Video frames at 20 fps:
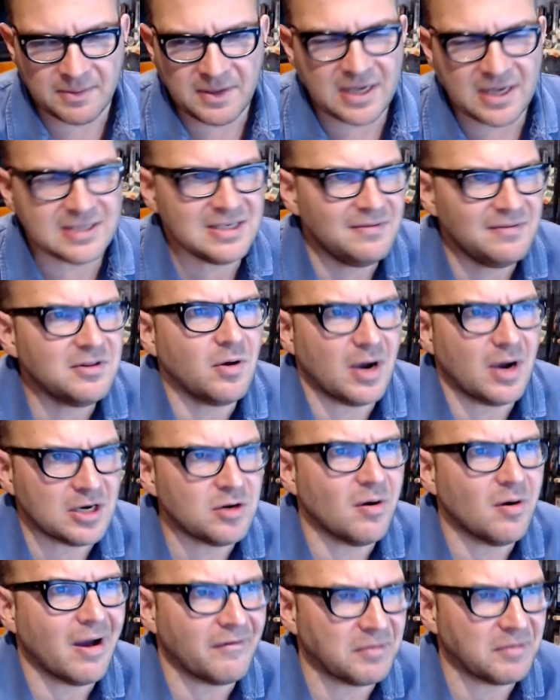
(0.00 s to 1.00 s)
Because even though I
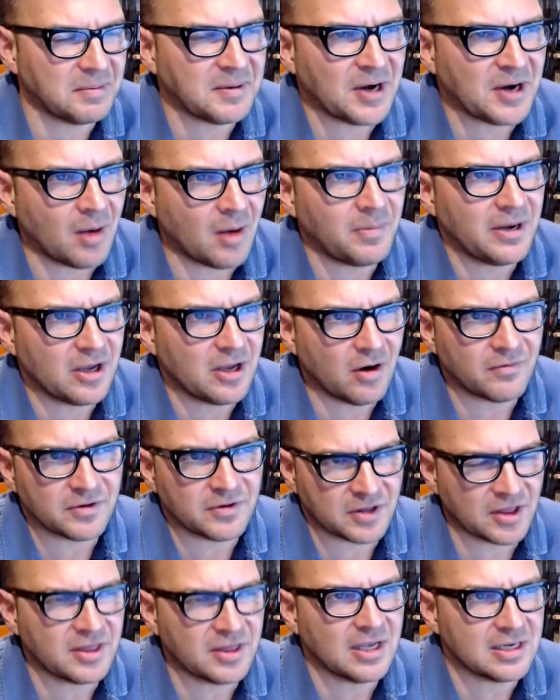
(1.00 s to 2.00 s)
do have a monopoly
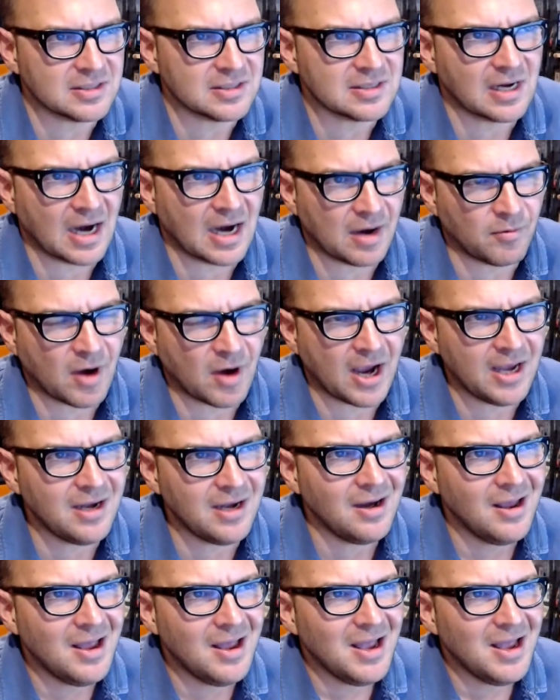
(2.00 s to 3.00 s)
over the things that I
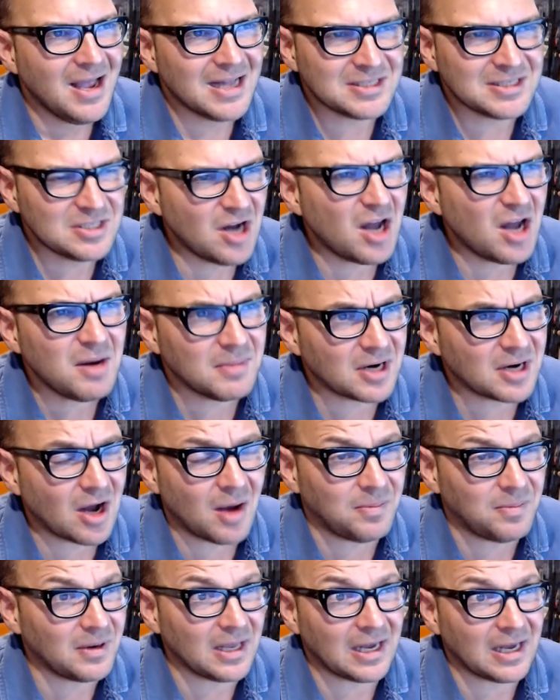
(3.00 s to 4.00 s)
write, it's not a
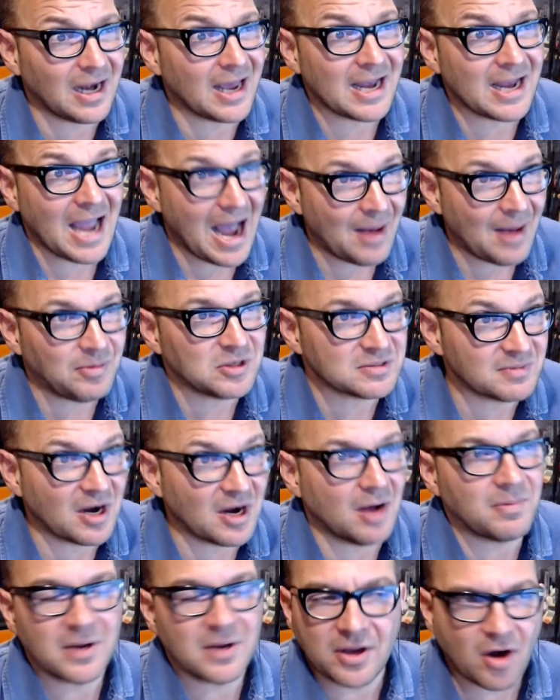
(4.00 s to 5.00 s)
monopoly like Apple's
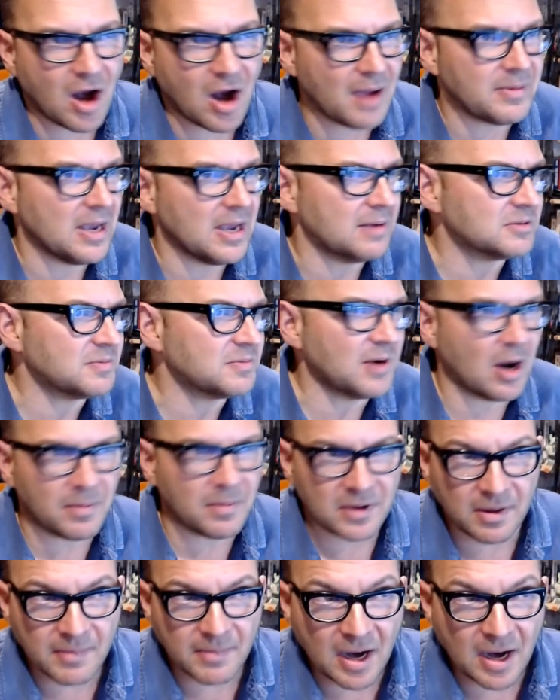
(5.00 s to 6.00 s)
monopoly or IBM's
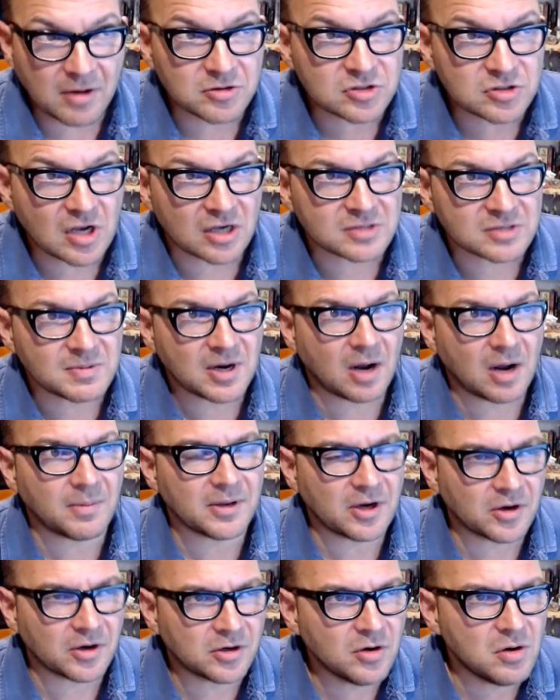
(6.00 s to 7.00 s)
monopoly or Microsoft's
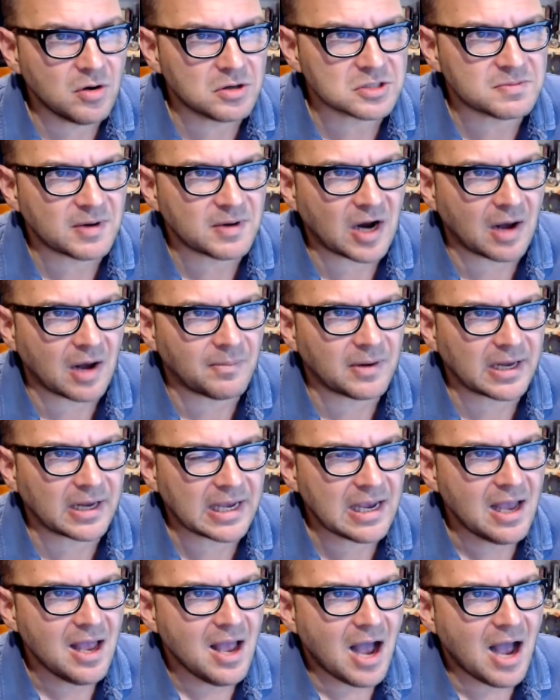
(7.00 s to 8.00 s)
monopoly or Google's
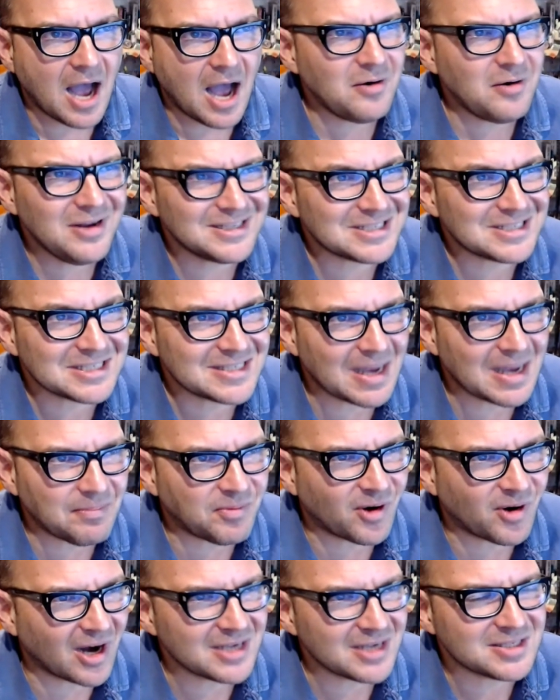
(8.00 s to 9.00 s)
monopoly. I don't get to
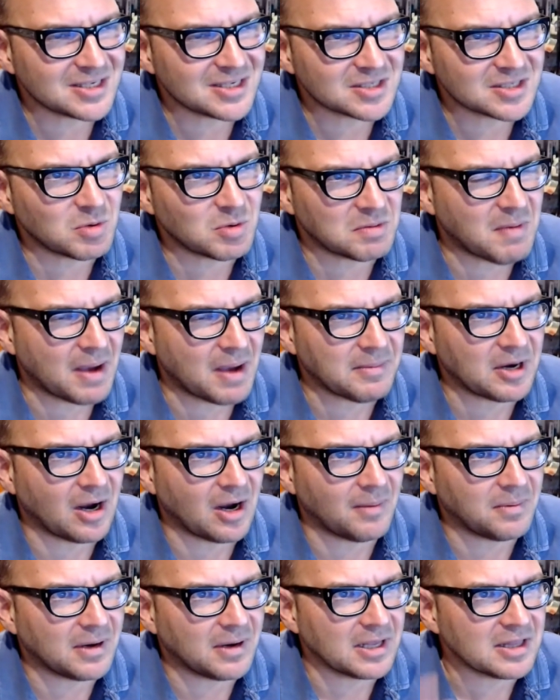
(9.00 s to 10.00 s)
set prices with my
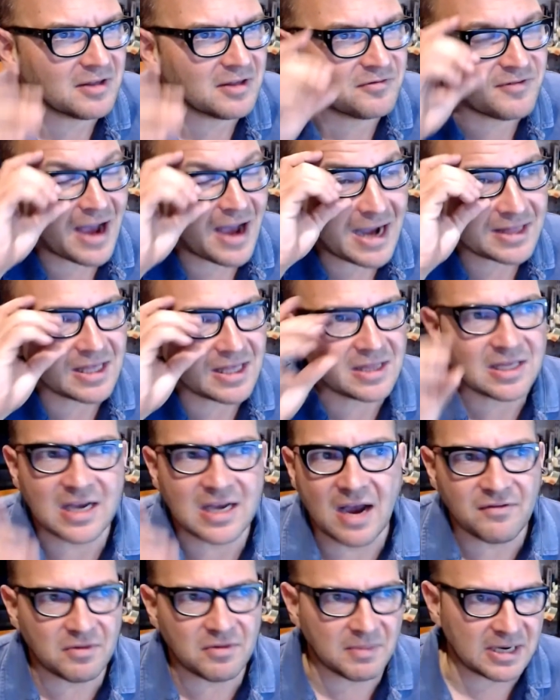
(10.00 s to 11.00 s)
monopoly. The fact that the
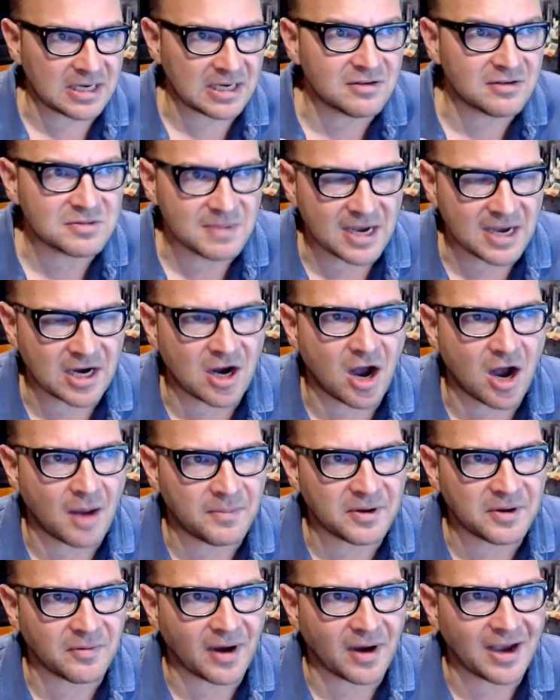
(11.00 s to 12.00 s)
government gives me a
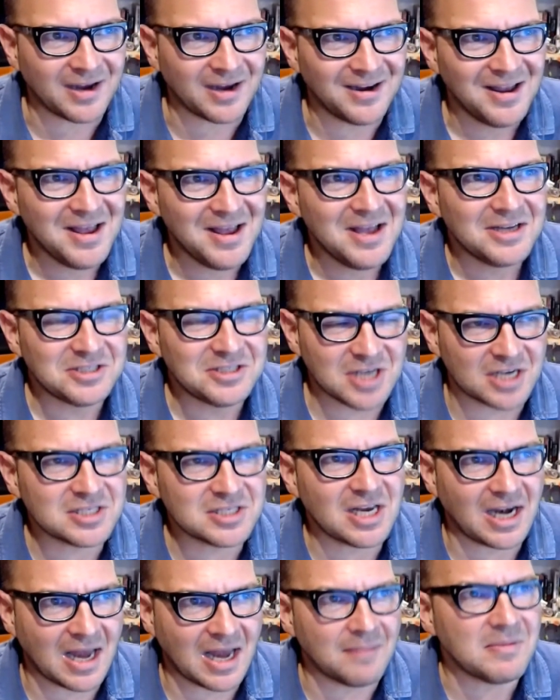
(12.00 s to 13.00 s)
copyright
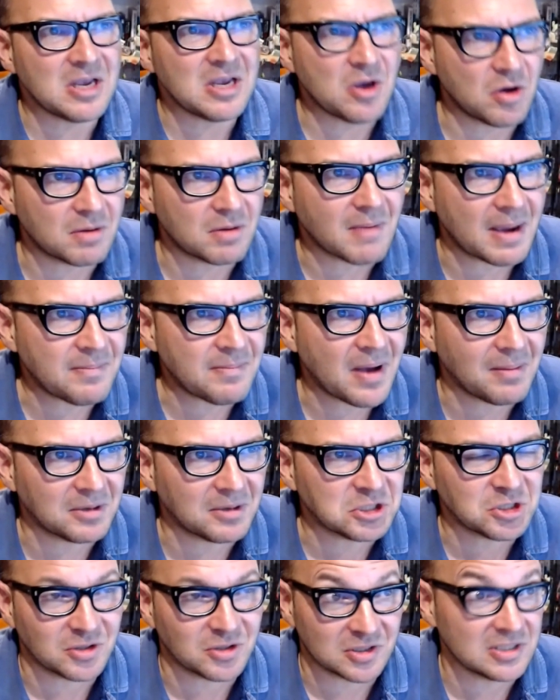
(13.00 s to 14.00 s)
doesn't let me go to my
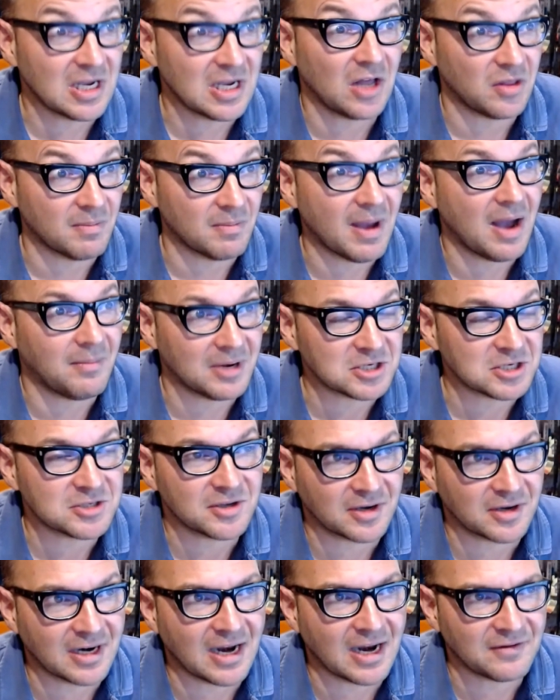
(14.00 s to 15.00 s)
publisher and tell them how much
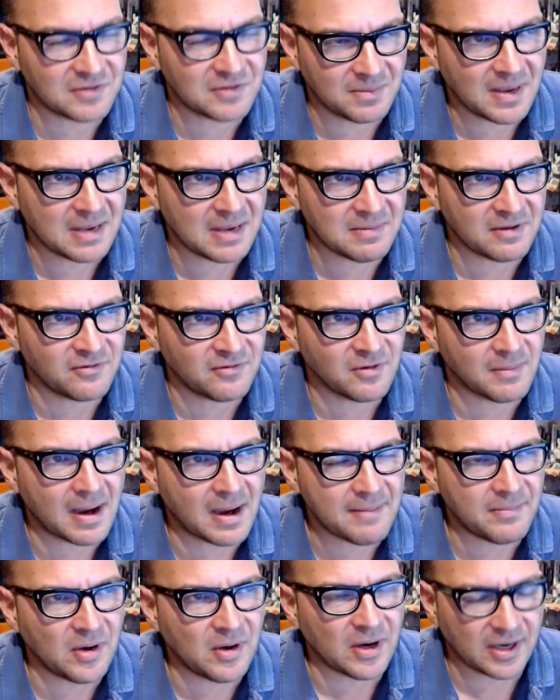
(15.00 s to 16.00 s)
they're going to have to pay me for my
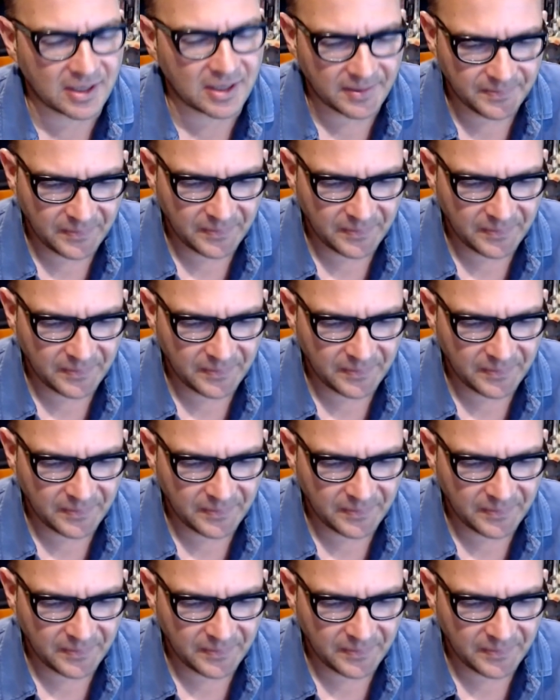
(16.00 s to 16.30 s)
book.